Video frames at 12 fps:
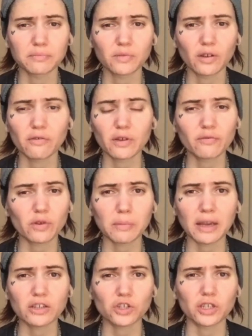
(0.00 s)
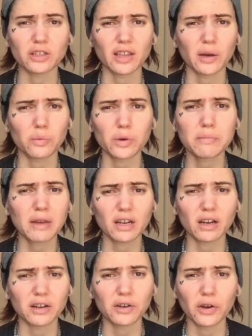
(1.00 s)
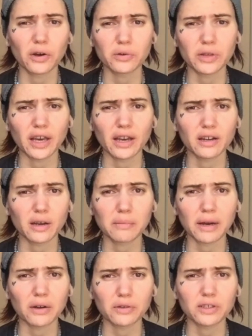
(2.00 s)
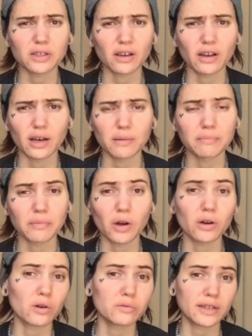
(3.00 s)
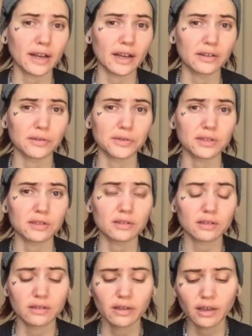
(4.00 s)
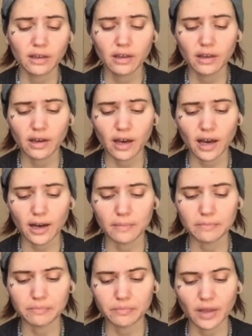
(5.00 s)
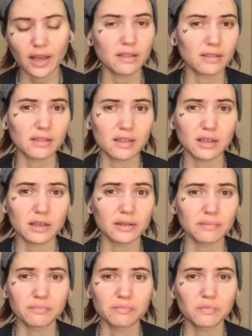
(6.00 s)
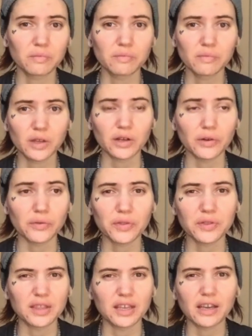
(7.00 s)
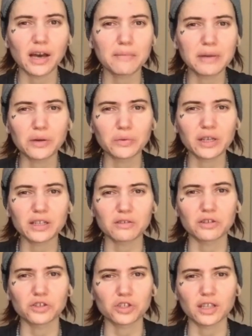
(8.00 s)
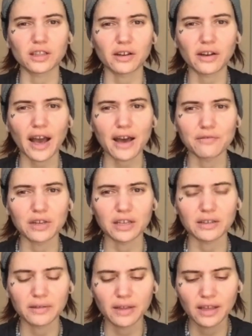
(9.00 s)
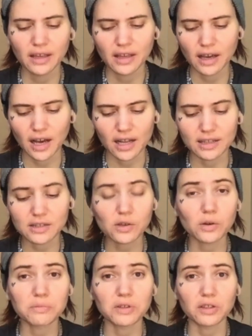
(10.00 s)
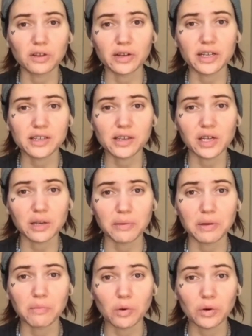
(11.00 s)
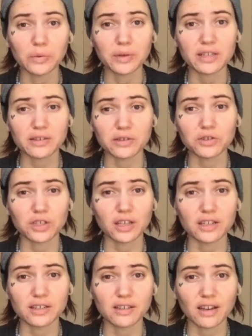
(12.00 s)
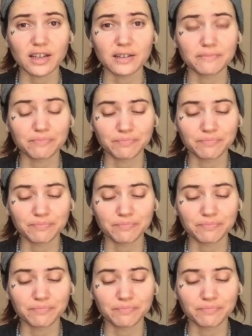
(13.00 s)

of information that we may not know yet about our own diagnosis and the coming research that they're having. Let's hope that there is going to be more research that is done,